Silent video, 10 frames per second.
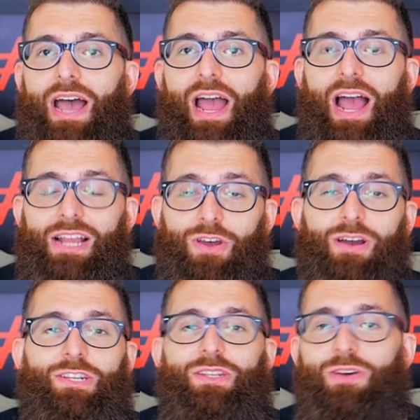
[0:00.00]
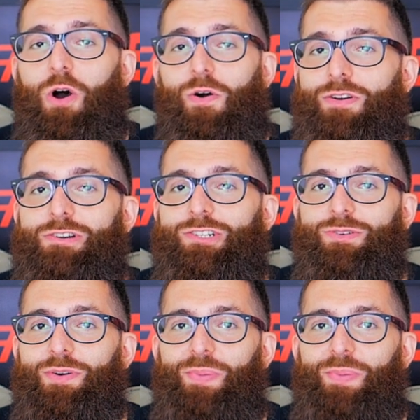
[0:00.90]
I talked to the owners who were